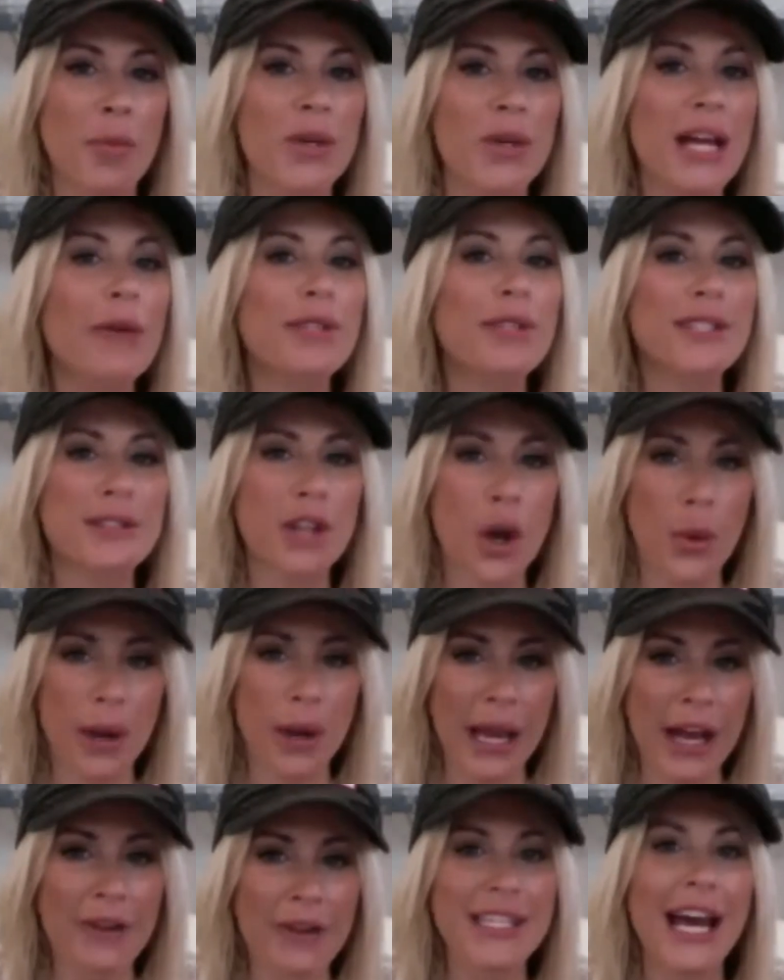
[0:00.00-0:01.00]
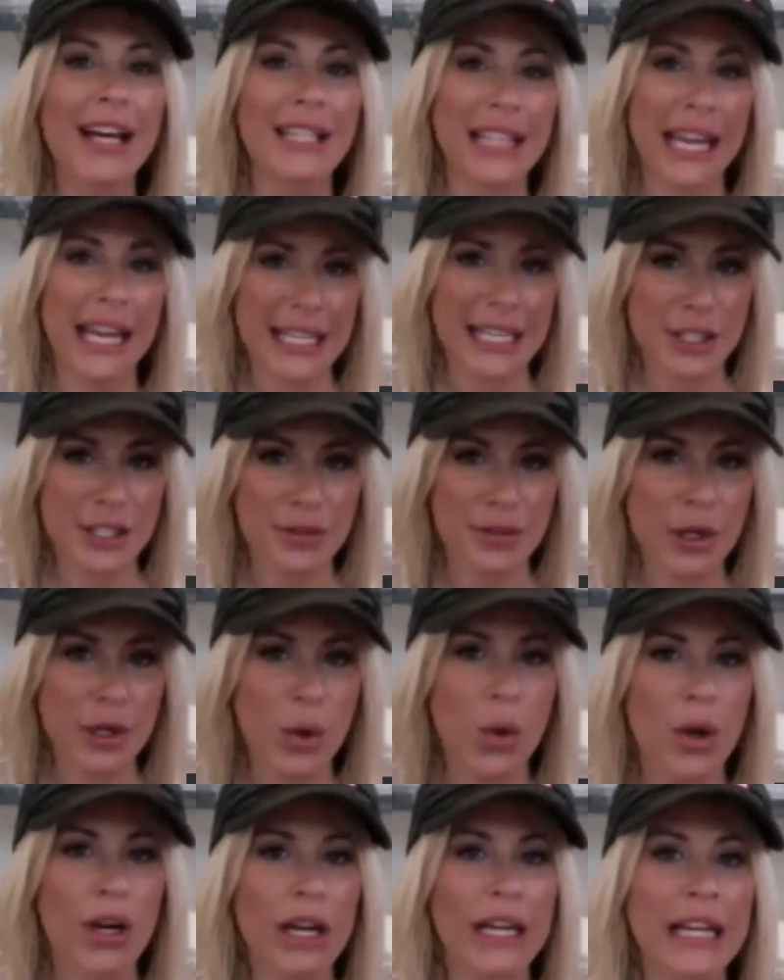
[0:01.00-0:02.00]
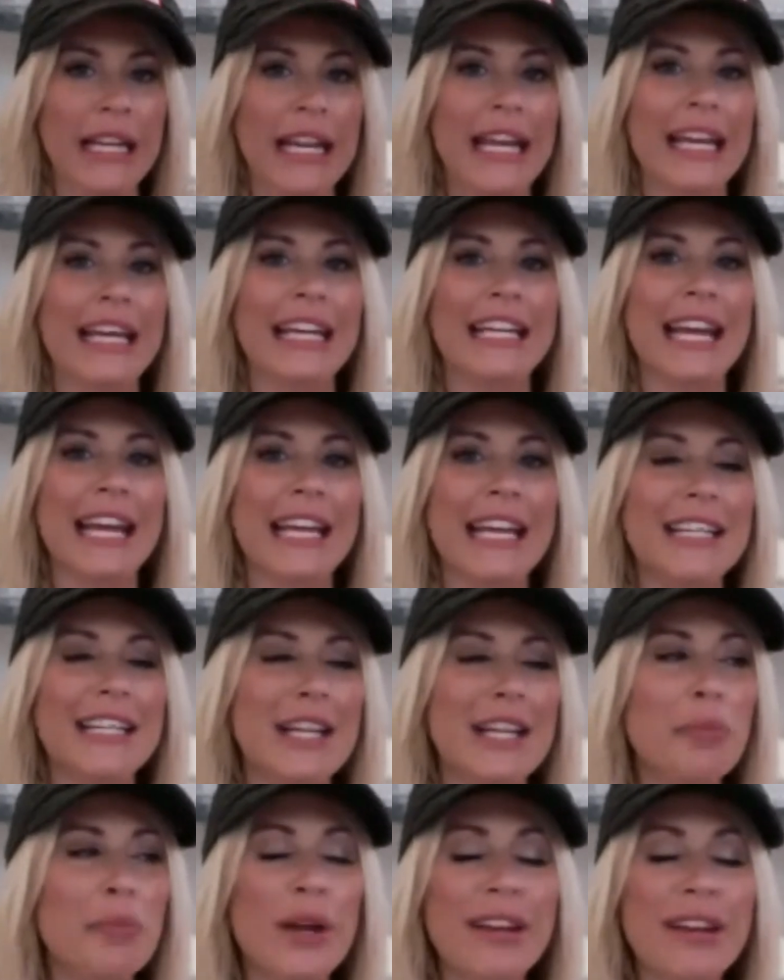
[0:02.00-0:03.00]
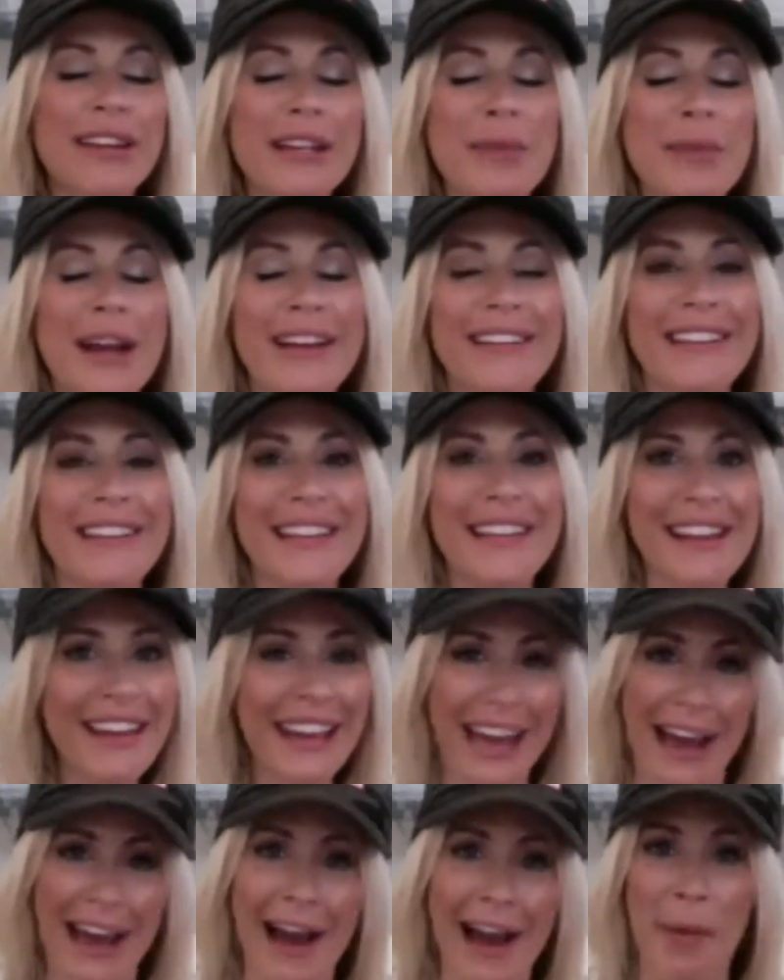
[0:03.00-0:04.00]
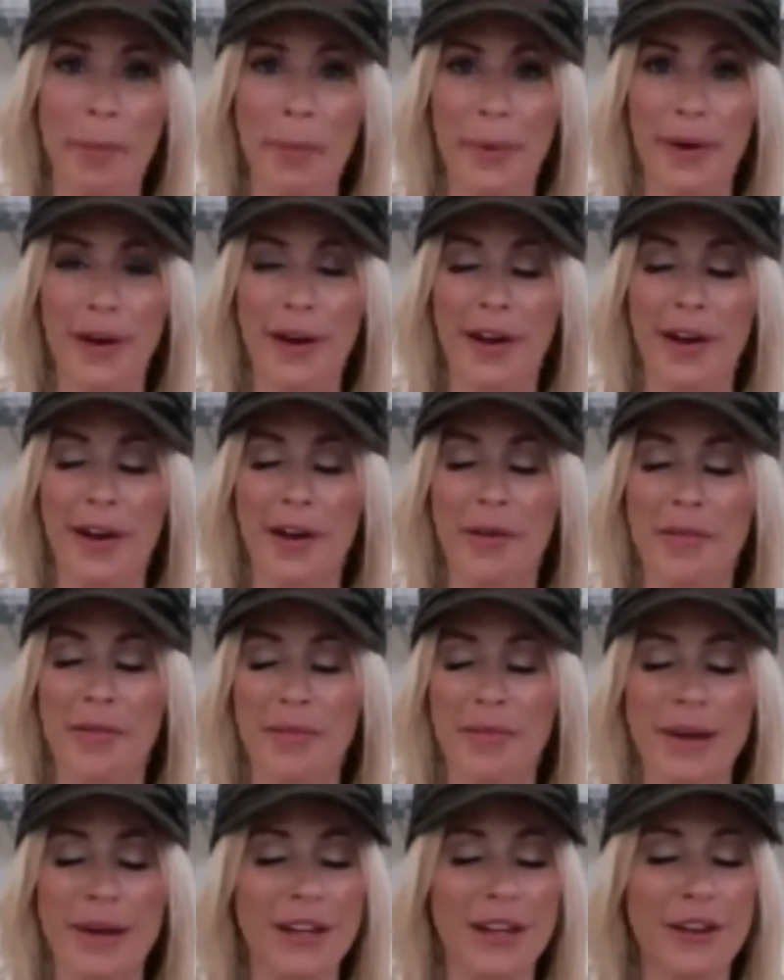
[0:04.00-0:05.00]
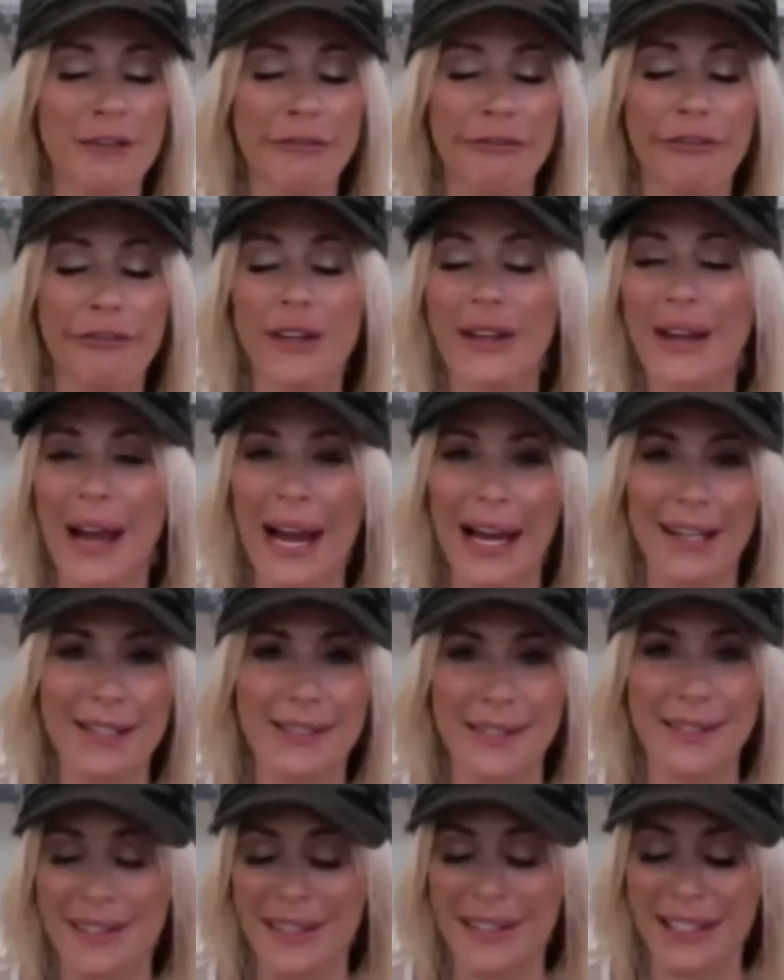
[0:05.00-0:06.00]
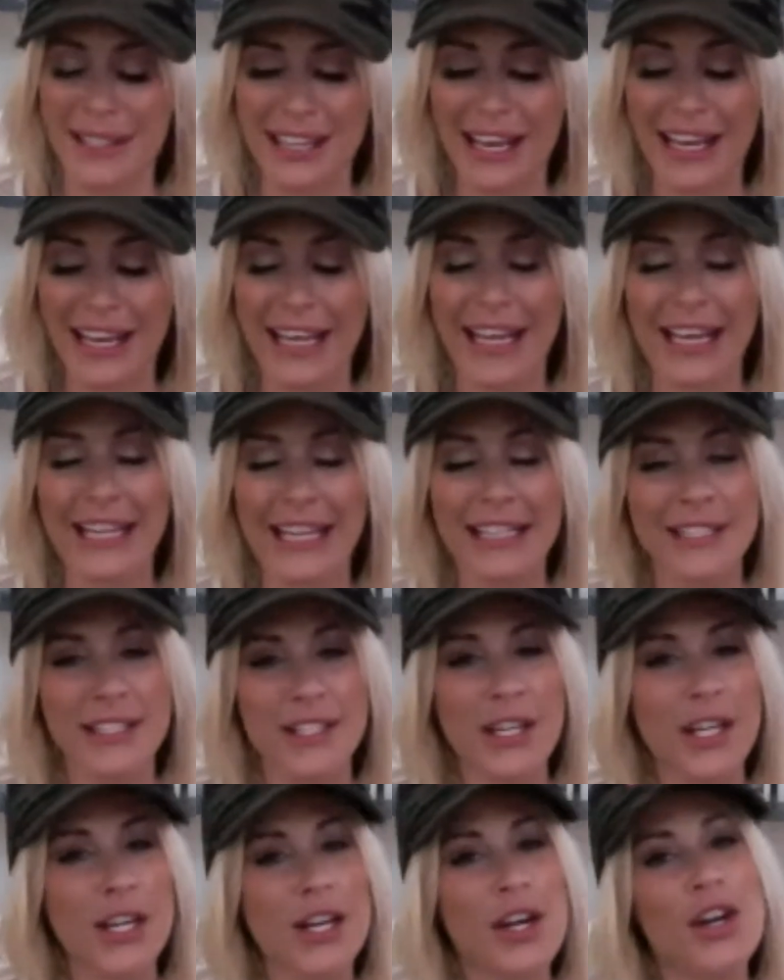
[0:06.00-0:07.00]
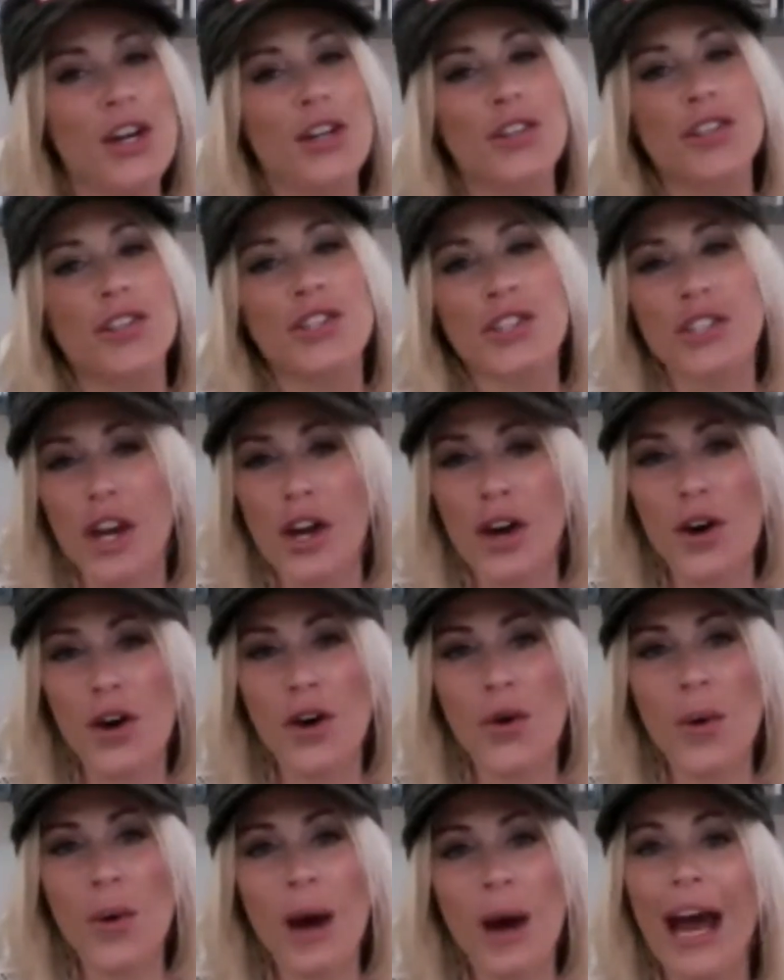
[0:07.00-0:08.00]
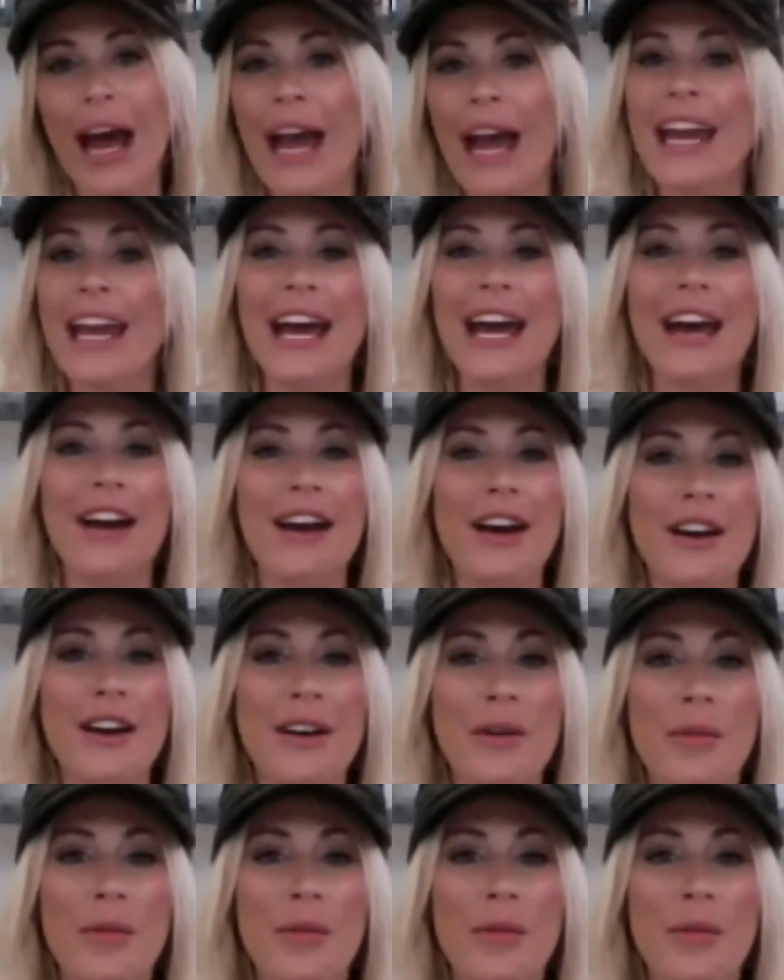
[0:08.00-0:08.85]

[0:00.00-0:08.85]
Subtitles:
was going out to LA to record it and ended up breaking my kneecap in a freak accident. And so I